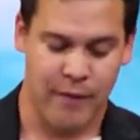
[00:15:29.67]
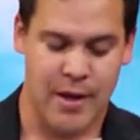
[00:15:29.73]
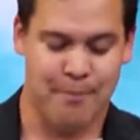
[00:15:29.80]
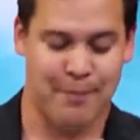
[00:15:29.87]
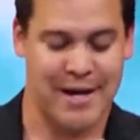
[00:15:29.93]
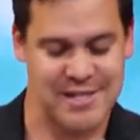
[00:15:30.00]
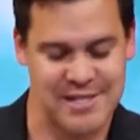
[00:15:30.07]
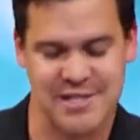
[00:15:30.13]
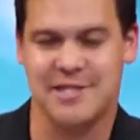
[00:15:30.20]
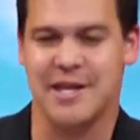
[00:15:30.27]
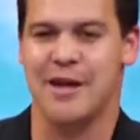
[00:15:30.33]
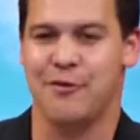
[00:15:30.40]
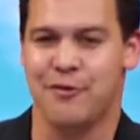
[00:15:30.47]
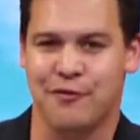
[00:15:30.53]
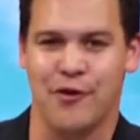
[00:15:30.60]
But
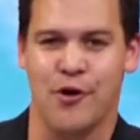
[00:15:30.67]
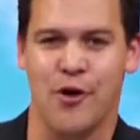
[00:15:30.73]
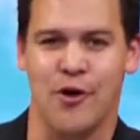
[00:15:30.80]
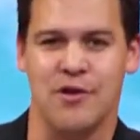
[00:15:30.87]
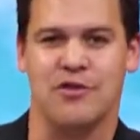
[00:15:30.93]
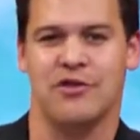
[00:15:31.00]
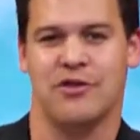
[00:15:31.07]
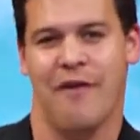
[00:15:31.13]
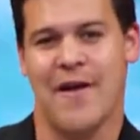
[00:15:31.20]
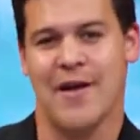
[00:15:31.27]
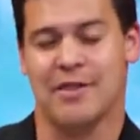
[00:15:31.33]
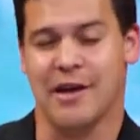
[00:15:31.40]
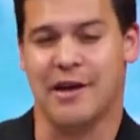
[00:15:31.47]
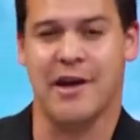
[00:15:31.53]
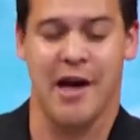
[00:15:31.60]
seek first
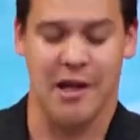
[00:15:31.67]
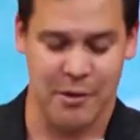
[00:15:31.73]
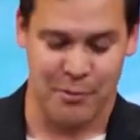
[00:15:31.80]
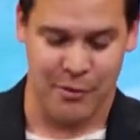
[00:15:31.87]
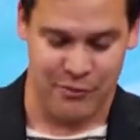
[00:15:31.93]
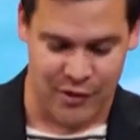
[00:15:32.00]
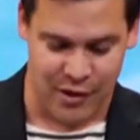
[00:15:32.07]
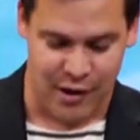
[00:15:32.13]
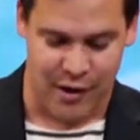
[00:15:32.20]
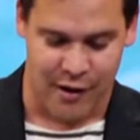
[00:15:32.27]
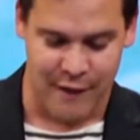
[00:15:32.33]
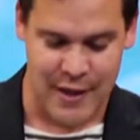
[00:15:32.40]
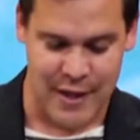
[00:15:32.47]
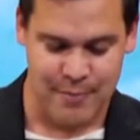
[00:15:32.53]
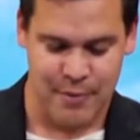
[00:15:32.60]
the kingdom of
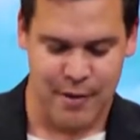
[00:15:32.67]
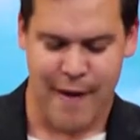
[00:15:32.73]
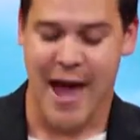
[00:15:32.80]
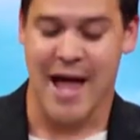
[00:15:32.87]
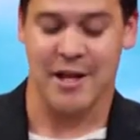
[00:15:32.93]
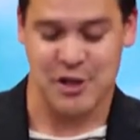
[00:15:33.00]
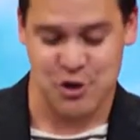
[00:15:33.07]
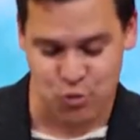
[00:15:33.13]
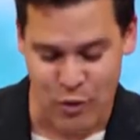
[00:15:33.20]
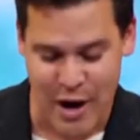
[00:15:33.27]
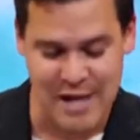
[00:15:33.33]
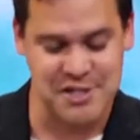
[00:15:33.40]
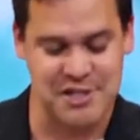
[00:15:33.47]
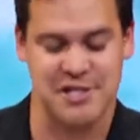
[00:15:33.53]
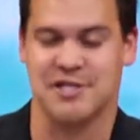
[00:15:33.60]
God and his
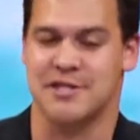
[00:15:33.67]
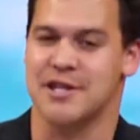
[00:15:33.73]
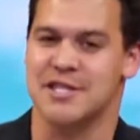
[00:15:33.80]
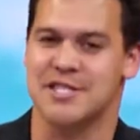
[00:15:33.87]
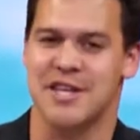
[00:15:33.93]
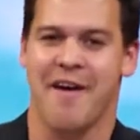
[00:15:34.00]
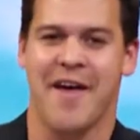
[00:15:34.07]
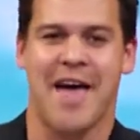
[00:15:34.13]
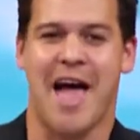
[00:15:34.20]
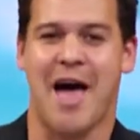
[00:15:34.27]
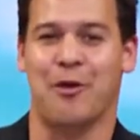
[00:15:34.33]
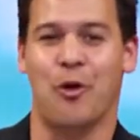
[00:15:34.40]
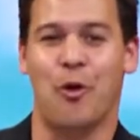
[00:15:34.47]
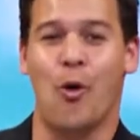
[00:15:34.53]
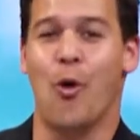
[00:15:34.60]
righteousness,
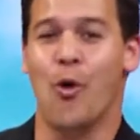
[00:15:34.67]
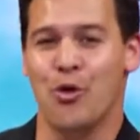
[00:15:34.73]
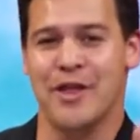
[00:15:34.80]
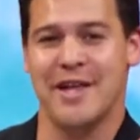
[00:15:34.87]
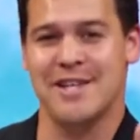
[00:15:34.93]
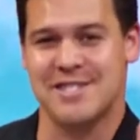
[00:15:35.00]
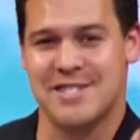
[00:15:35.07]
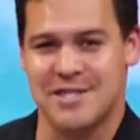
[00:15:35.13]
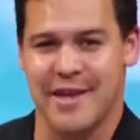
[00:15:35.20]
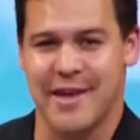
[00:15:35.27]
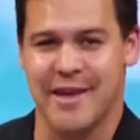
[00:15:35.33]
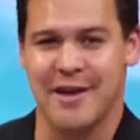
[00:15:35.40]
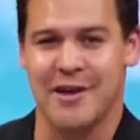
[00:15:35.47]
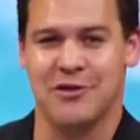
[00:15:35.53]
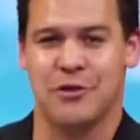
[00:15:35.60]
and all these
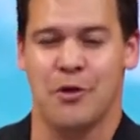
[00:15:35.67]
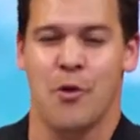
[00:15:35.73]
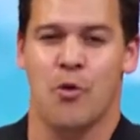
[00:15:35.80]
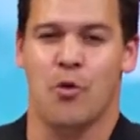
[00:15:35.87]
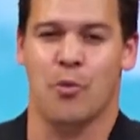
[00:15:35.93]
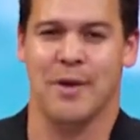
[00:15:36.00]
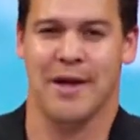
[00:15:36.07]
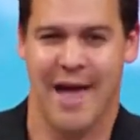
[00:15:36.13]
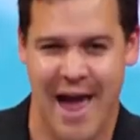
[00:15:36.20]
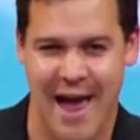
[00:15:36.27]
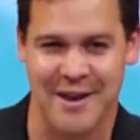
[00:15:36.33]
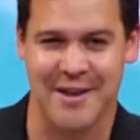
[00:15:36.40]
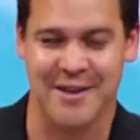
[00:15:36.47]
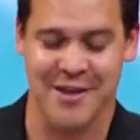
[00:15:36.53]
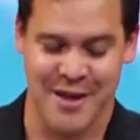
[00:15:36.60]
things will be
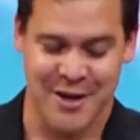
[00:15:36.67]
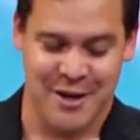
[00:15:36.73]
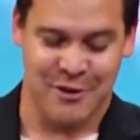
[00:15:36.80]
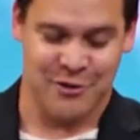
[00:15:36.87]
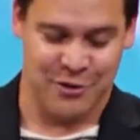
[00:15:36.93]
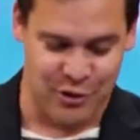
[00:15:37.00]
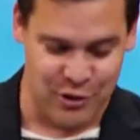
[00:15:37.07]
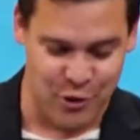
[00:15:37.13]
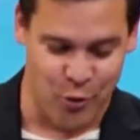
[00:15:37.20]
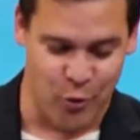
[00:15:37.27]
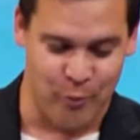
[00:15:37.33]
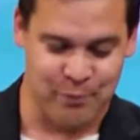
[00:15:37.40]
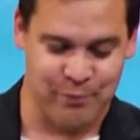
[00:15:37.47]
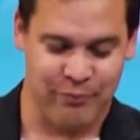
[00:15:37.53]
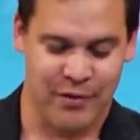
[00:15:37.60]
added to
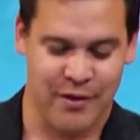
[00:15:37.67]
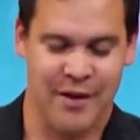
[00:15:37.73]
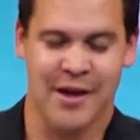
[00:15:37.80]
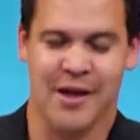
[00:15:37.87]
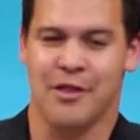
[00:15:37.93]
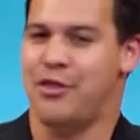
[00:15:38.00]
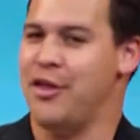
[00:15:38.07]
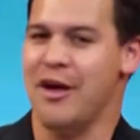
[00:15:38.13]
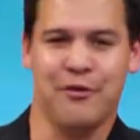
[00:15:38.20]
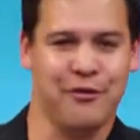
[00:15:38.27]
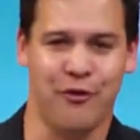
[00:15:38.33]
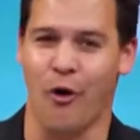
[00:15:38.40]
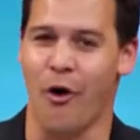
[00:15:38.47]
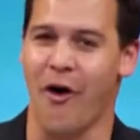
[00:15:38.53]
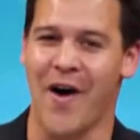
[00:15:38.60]
you.
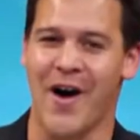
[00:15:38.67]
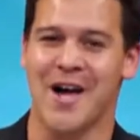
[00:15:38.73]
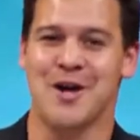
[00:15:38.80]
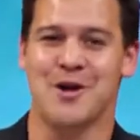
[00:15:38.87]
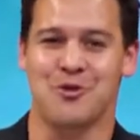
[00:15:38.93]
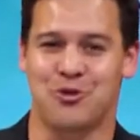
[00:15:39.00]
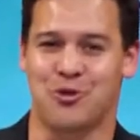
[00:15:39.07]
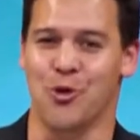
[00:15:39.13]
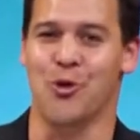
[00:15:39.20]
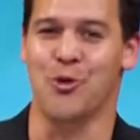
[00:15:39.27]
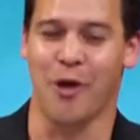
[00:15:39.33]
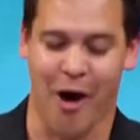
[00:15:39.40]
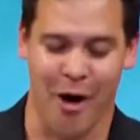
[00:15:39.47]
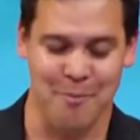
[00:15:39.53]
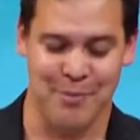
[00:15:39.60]
Therefore, do
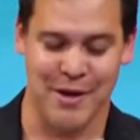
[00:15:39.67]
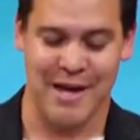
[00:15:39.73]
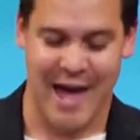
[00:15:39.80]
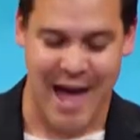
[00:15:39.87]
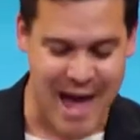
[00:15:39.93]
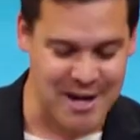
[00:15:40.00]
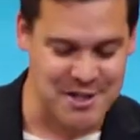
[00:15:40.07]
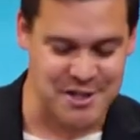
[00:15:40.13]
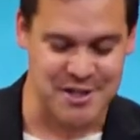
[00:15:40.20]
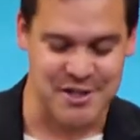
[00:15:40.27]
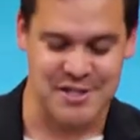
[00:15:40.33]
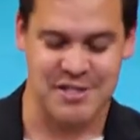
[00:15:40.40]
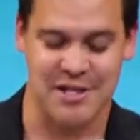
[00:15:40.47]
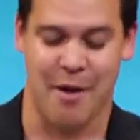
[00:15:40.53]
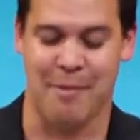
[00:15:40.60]
not be
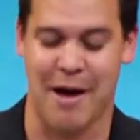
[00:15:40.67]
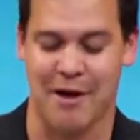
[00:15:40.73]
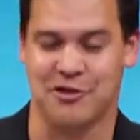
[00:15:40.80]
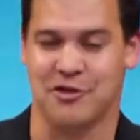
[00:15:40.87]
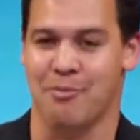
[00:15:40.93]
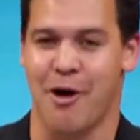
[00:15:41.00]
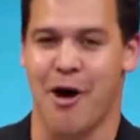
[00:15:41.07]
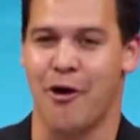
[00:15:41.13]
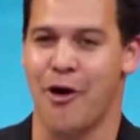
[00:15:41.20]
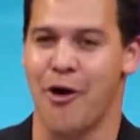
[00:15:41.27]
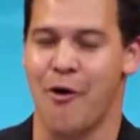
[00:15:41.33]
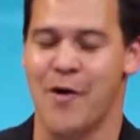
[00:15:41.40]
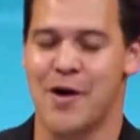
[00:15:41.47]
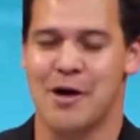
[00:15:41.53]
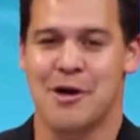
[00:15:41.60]
anxious about
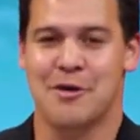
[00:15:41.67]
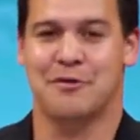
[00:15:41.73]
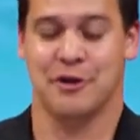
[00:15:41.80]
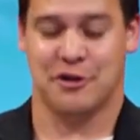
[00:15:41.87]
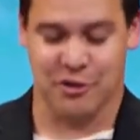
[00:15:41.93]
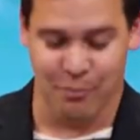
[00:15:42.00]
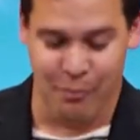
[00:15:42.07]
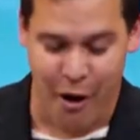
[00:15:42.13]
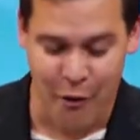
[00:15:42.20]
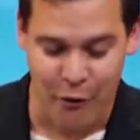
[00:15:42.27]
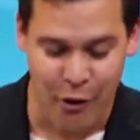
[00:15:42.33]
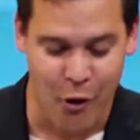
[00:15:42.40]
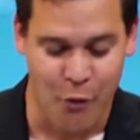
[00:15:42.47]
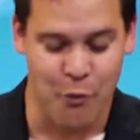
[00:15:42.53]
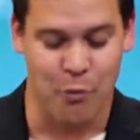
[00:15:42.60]
tomorrow, for
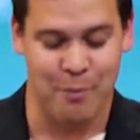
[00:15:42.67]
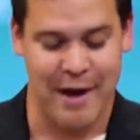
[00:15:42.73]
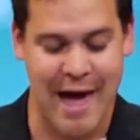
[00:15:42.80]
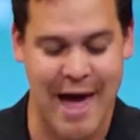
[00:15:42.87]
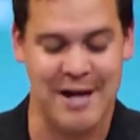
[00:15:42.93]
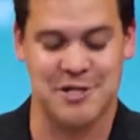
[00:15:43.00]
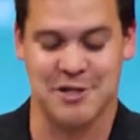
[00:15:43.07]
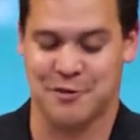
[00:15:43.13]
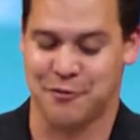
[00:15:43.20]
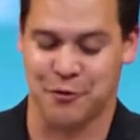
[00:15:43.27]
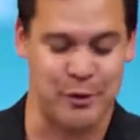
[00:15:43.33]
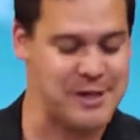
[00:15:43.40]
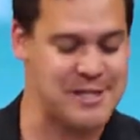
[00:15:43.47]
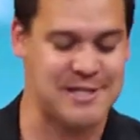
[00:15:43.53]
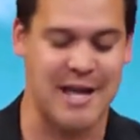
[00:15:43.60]
tomorrow will be anxious
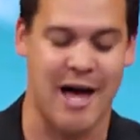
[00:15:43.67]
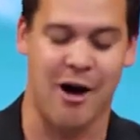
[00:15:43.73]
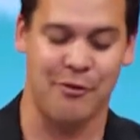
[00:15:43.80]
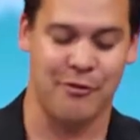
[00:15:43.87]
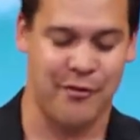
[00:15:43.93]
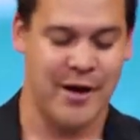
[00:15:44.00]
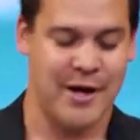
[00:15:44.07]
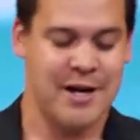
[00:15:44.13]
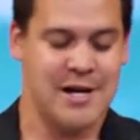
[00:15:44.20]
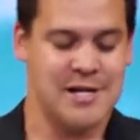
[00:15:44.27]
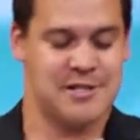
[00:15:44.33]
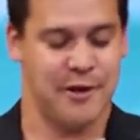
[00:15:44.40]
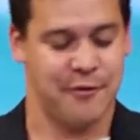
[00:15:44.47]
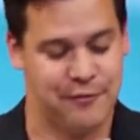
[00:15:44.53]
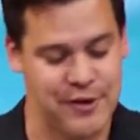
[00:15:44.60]
for itself.
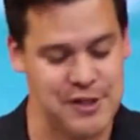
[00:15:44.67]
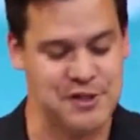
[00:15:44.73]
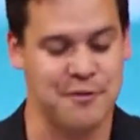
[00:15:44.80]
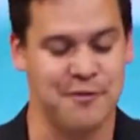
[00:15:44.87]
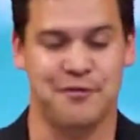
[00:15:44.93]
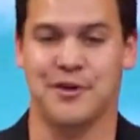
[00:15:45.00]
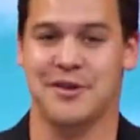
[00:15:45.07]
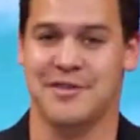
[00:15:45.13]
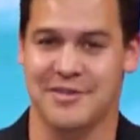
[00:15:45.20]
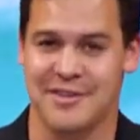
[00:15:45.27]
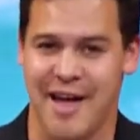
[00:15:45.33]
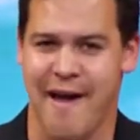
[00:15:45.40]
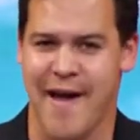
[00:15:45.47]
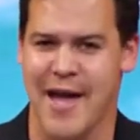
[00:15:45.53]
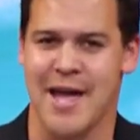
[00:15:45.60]
Sufficient for
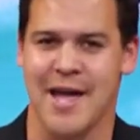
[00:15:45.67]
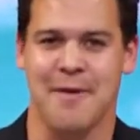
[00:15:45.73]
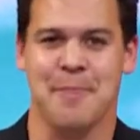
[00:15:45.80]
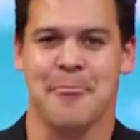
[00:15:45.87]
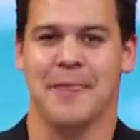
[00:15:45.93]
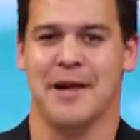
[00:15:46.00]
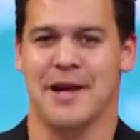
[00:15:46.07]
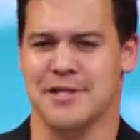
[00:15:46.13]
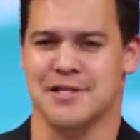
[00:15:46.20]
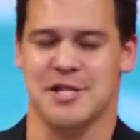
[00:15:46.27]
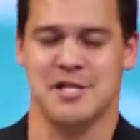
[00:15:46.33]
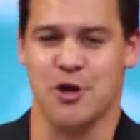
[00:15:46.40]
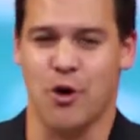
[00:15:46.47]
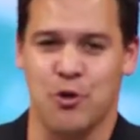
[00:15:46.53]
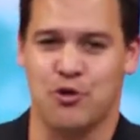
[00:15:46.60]
today is
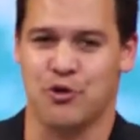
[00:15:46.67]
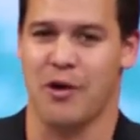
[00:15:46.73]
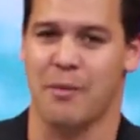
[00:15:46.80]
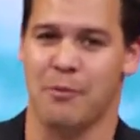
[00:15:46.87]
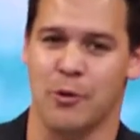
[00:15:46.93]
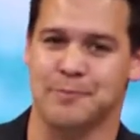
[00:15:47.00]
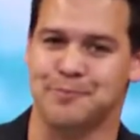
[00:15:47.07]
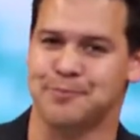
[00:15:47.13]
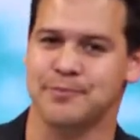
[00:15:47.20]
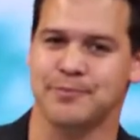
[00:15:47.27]
its own trouble.